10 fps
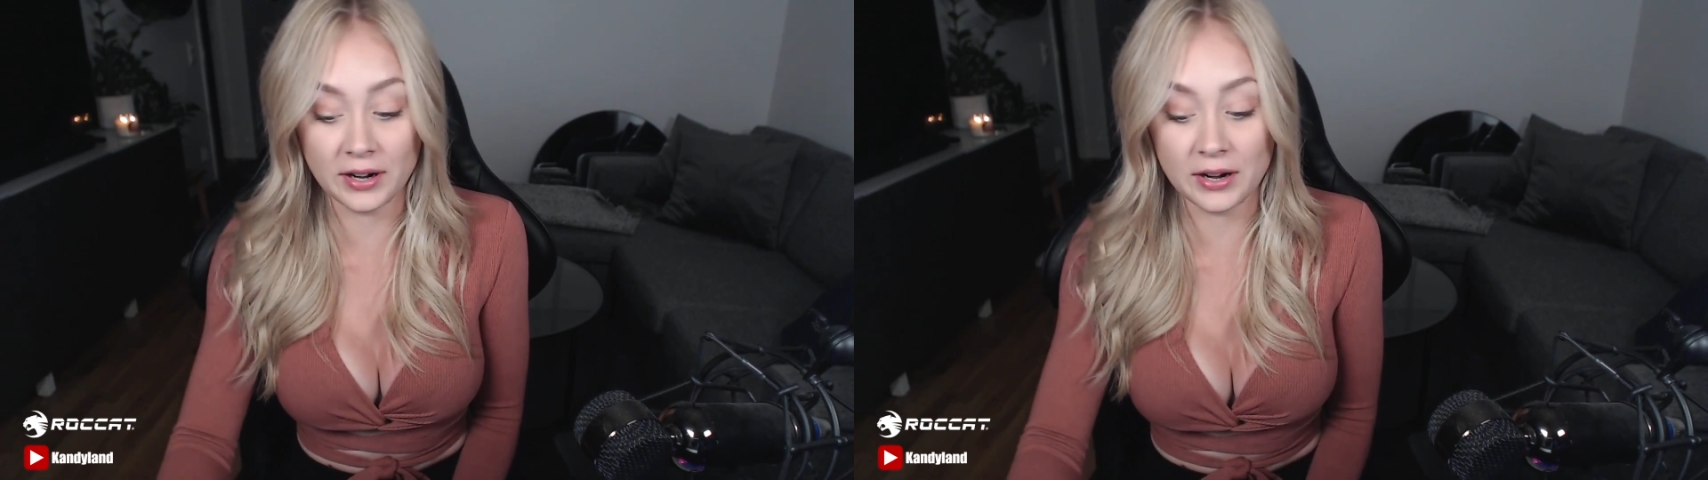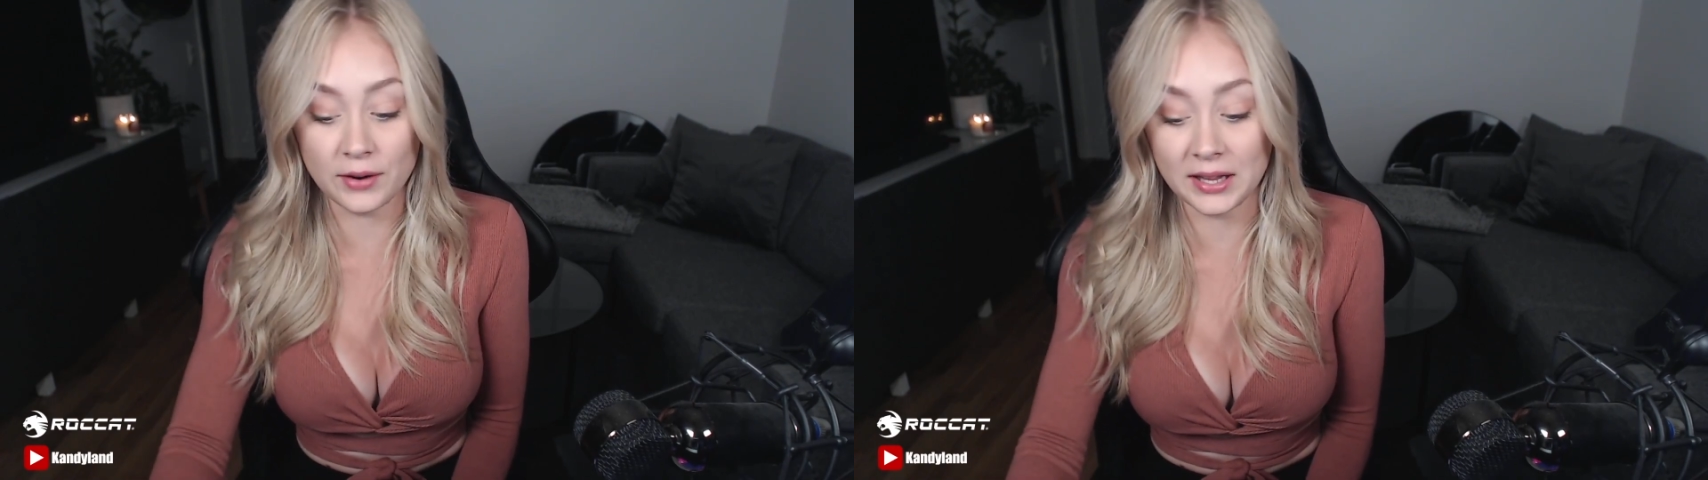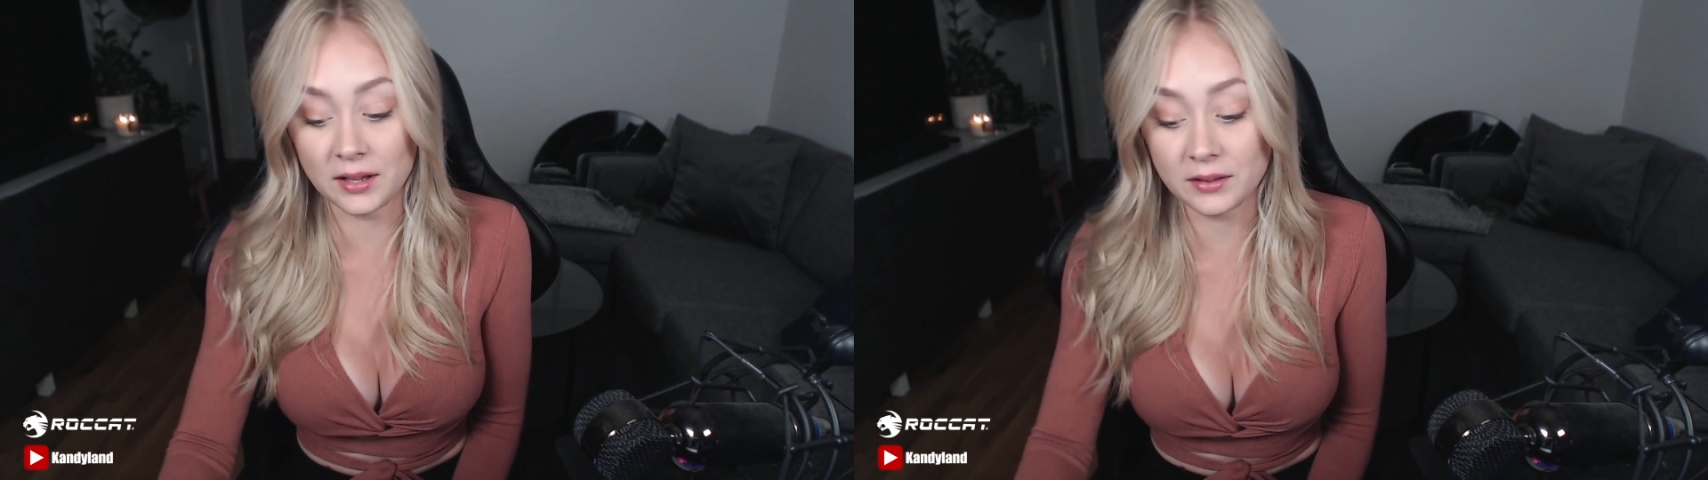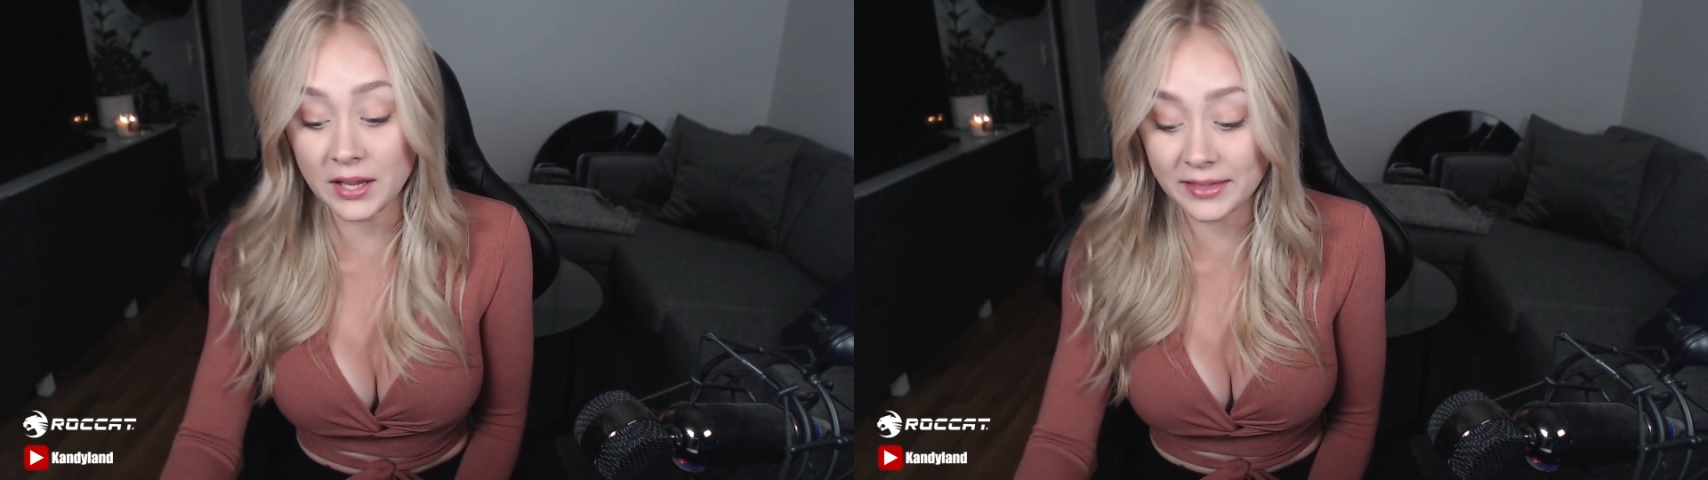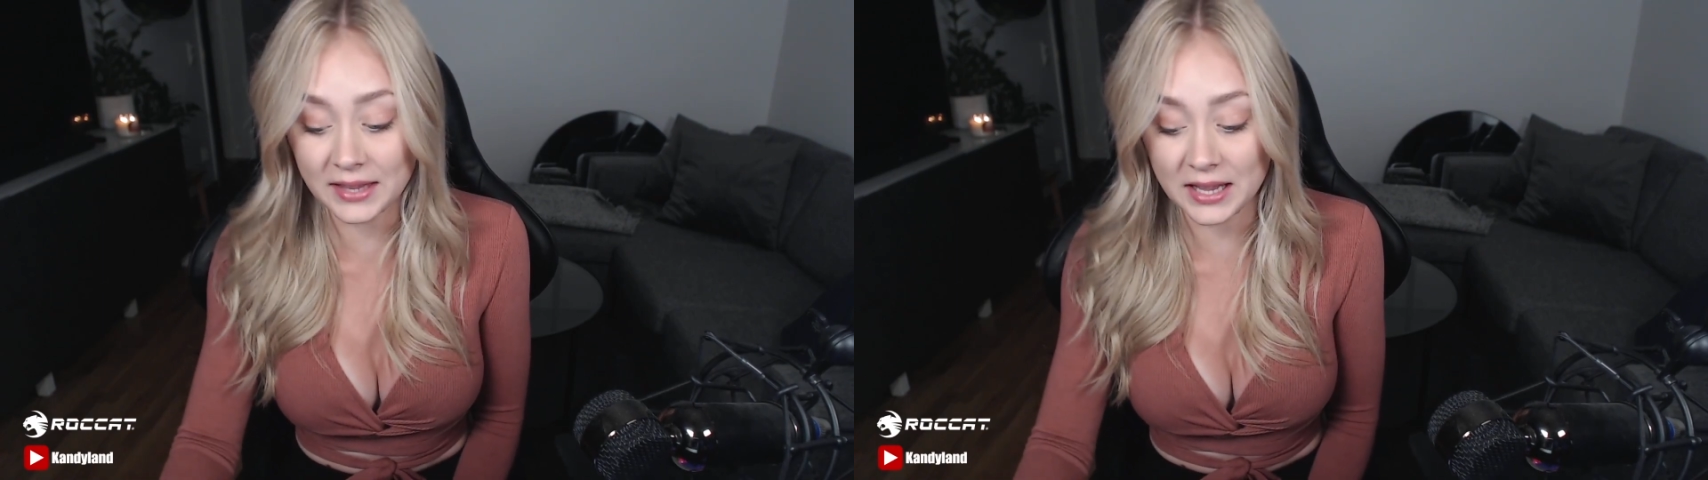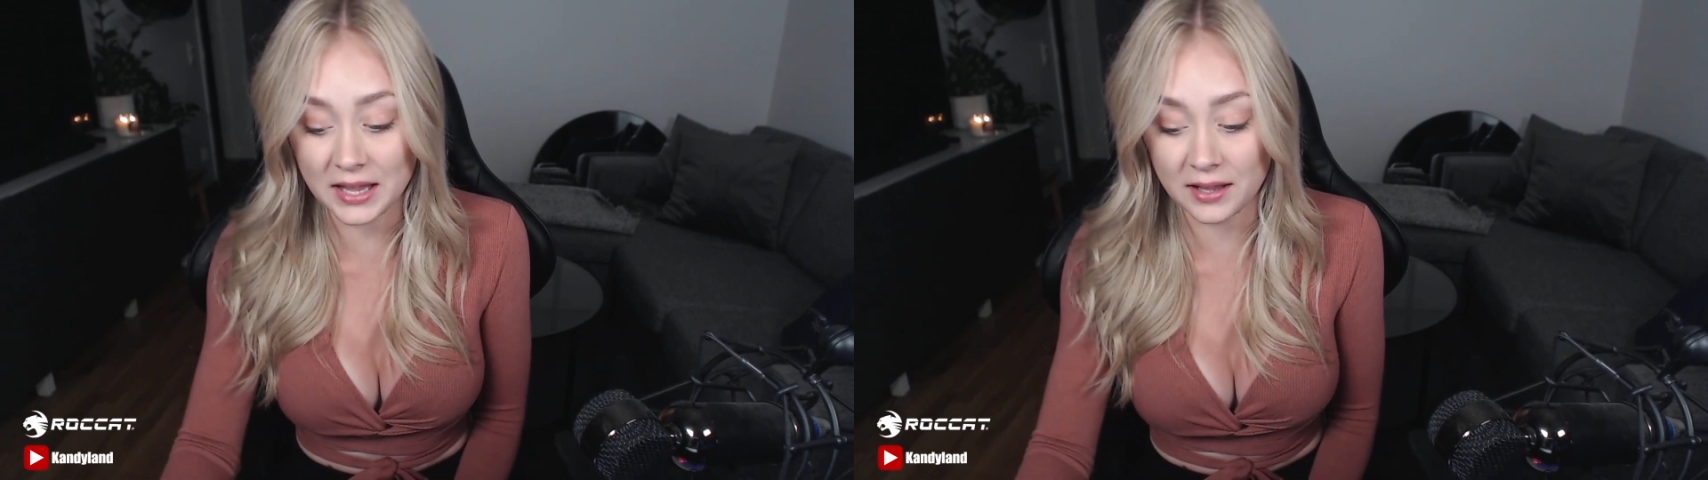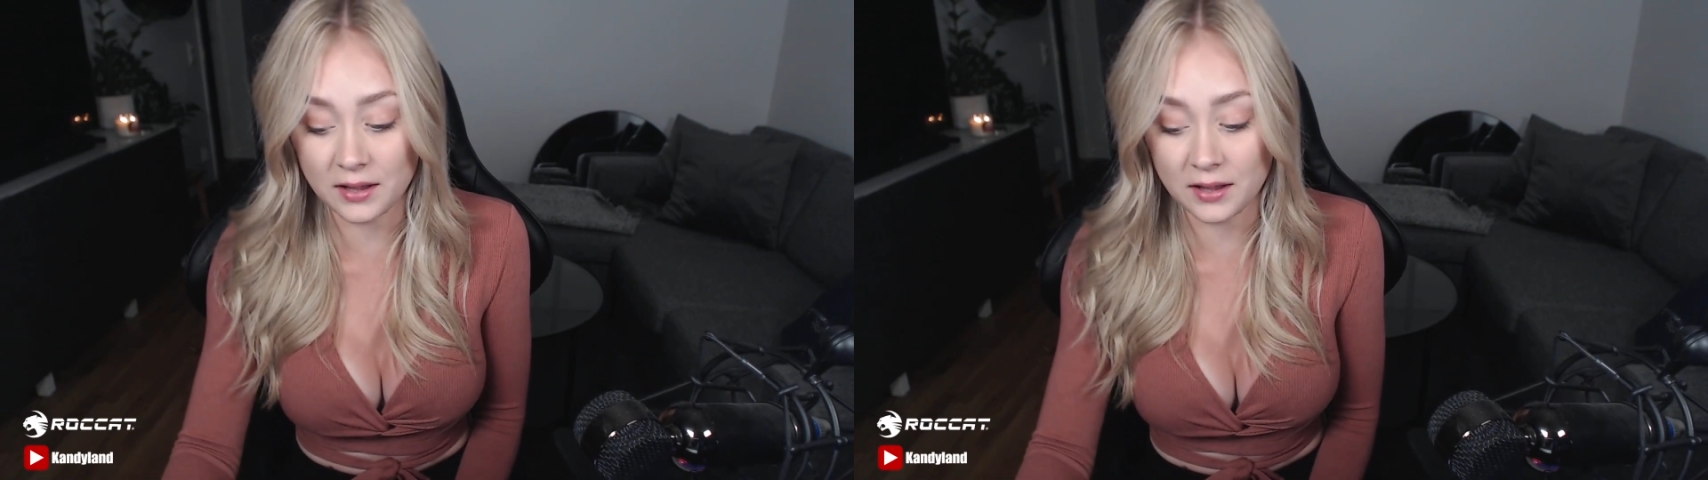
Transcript: IRL? Nothing.